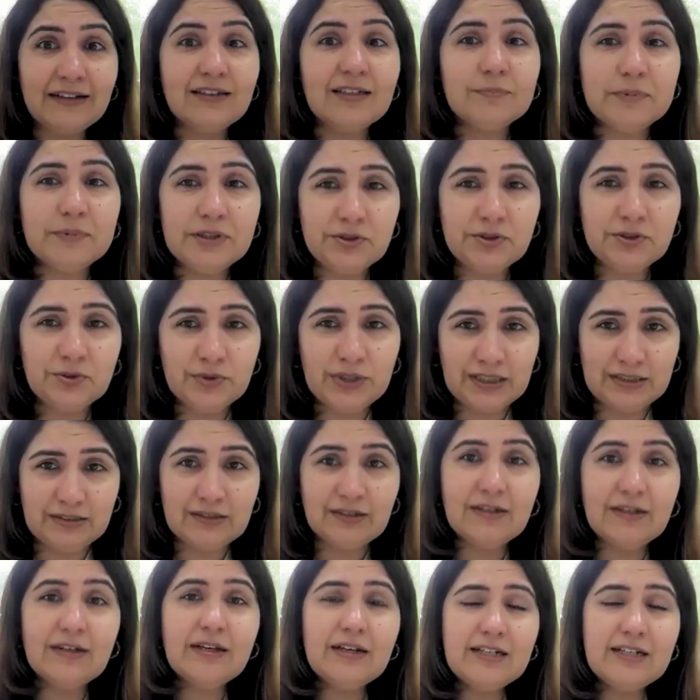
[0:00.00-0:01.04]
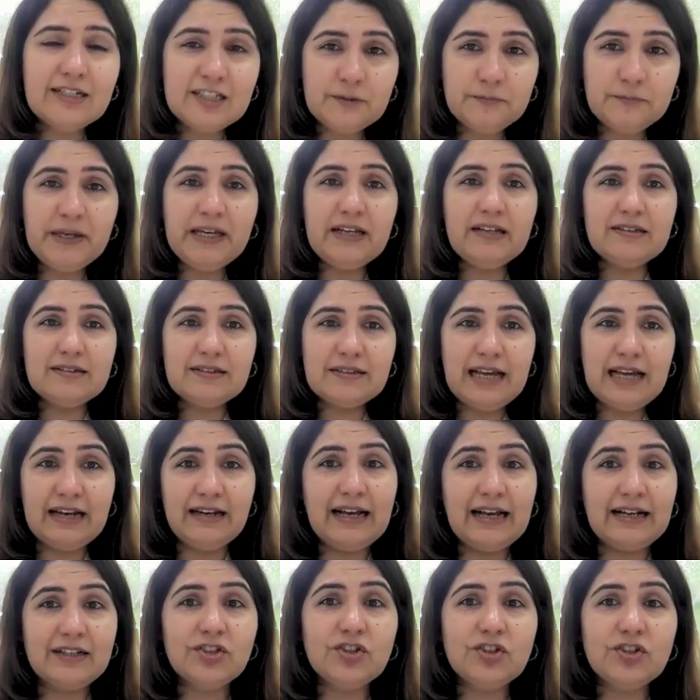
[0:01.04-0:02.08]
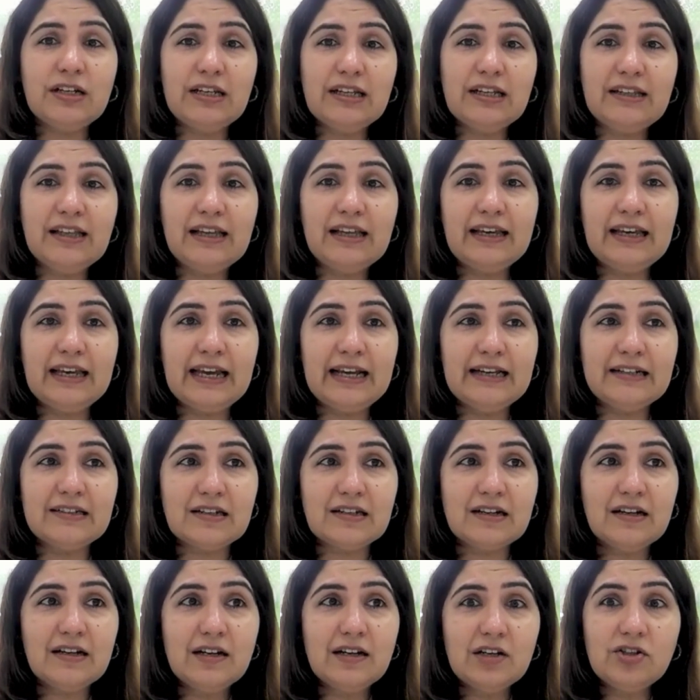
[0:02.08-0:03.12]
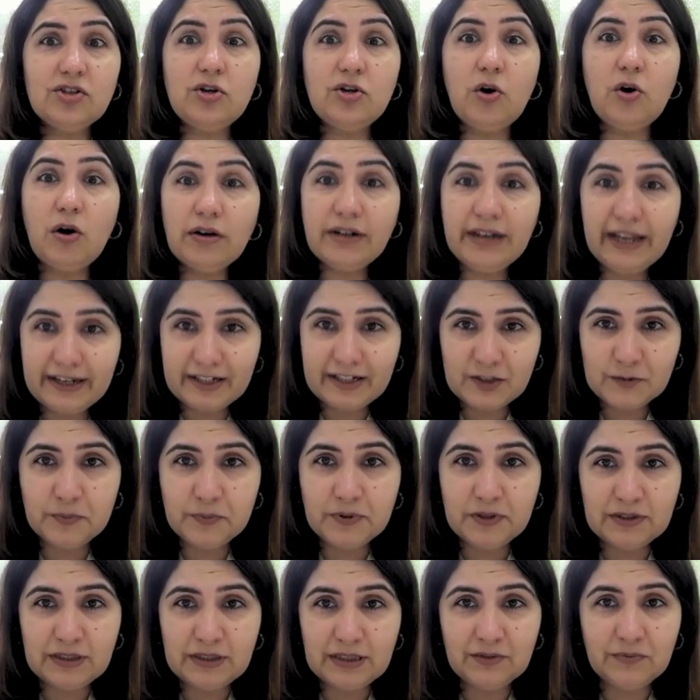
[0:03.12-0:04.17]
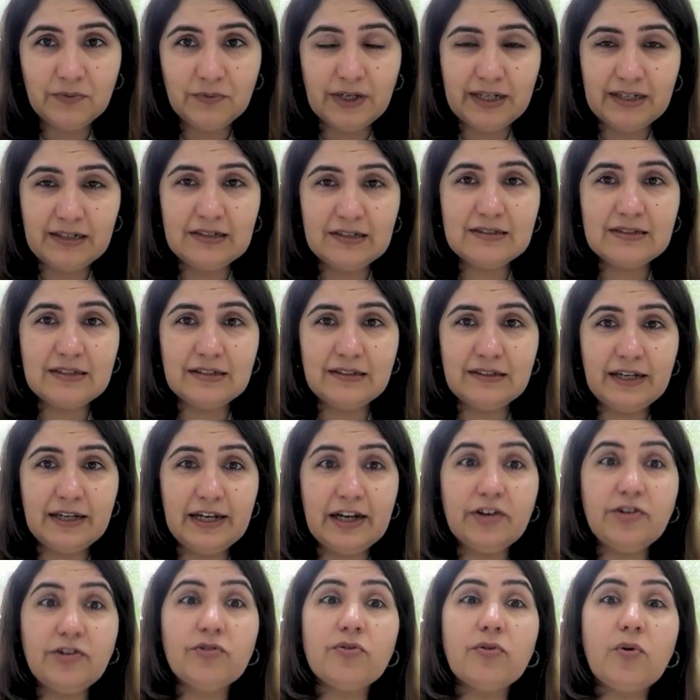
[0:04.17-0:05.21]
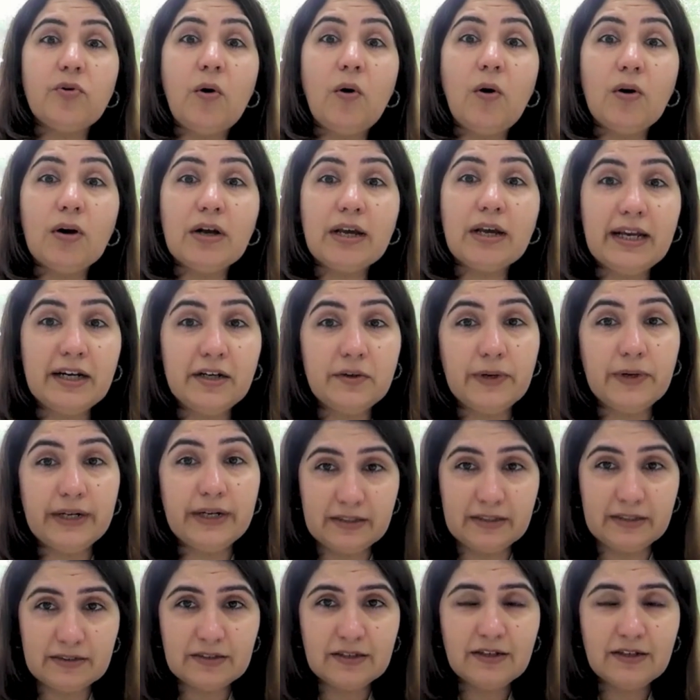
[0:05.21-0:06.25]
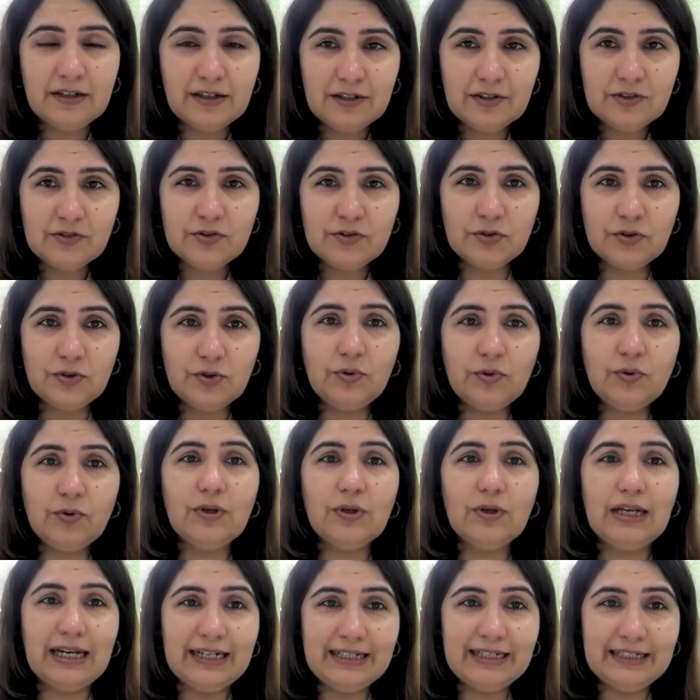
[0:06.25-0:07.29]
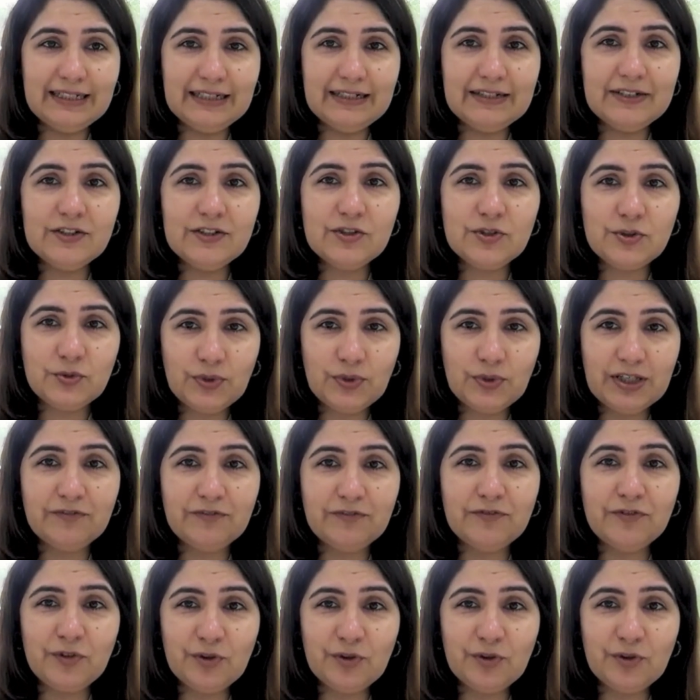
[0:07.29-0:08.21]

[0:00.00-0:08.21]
up into that space. And actually, they get non-expert advice and they get wrong advice. So the whole idea is to give,